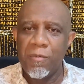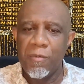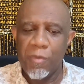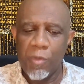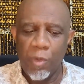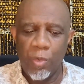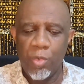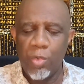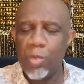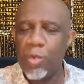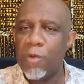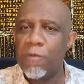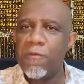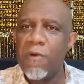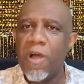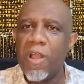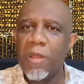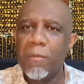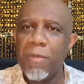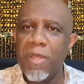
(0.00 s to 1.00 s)
Those who
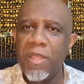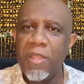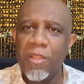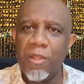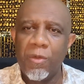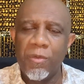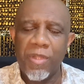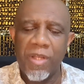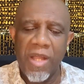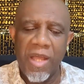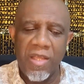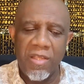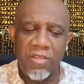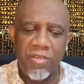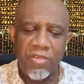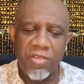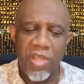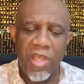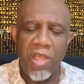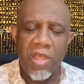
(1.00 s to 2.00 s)
follow me know that I
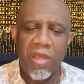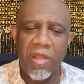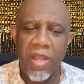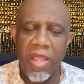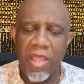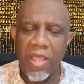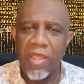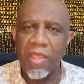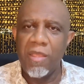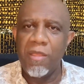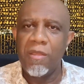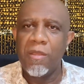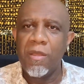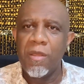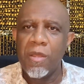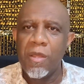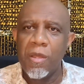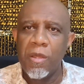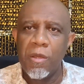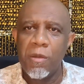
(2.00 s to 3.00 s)
shared
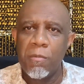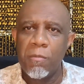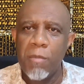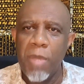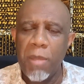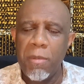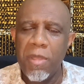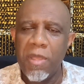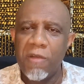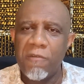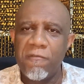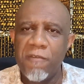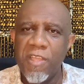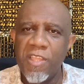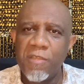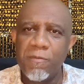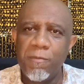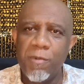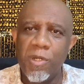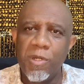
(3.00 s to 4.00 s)
maybe a
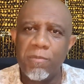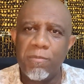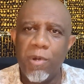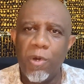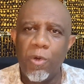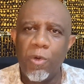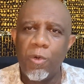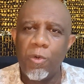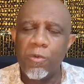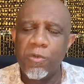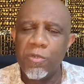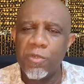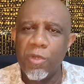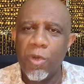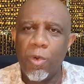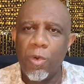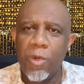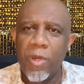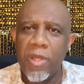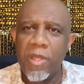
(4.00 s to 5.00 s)
Facebook post
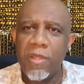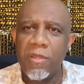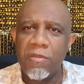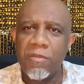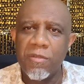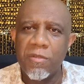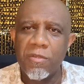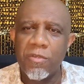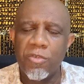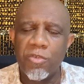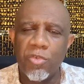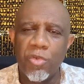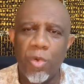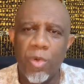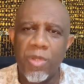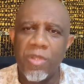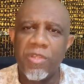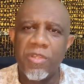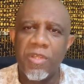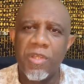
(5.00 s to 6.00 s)
or a
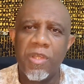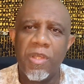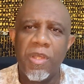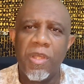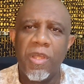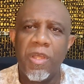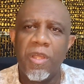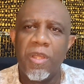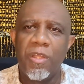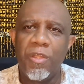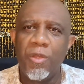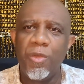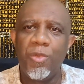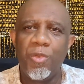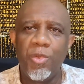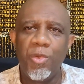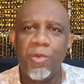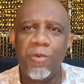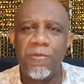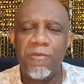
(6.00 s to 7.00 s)
short
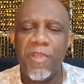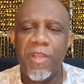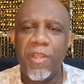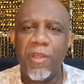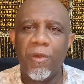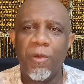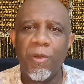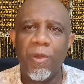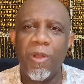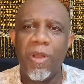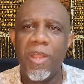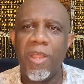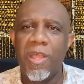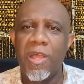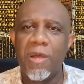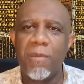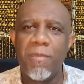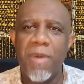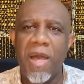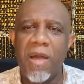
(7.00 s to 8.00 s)
YouTube video
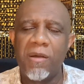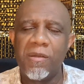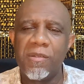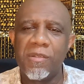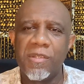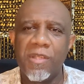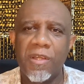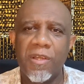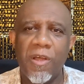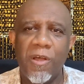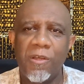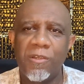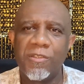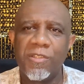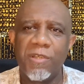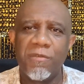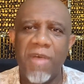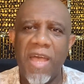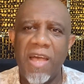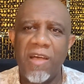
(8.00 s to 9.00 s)
earlier about the
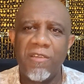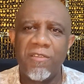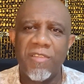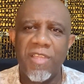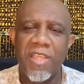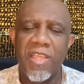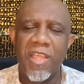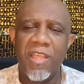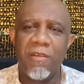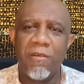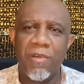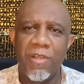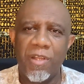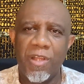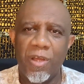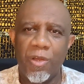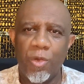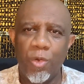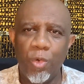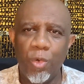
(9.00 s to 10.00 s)
cost of housing here in
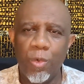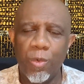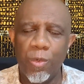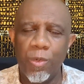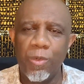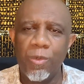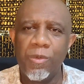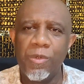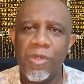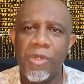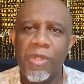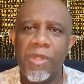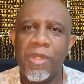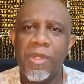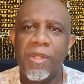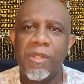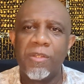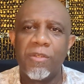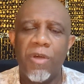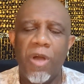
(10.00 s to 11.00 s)
Nakuru.
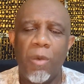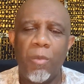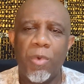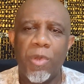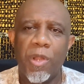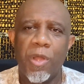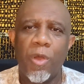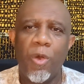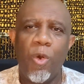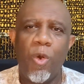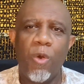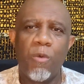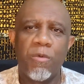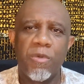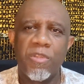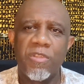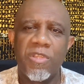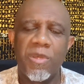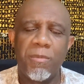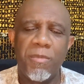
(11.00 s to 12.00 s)
So I want to go
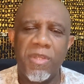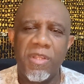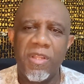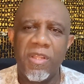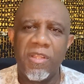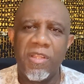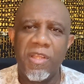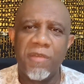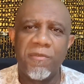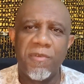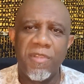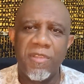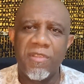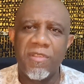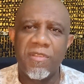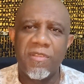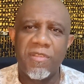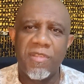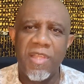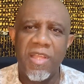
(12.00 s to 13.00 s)
over some of the
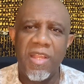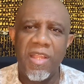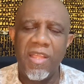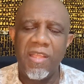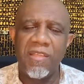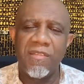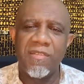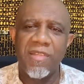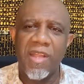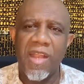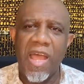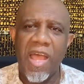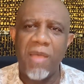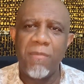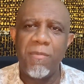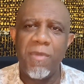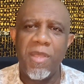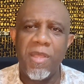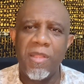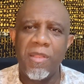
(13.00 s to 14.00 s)
different cities that
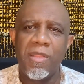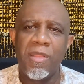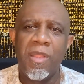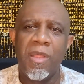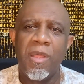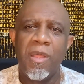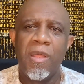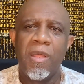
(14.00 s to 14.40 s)
I've been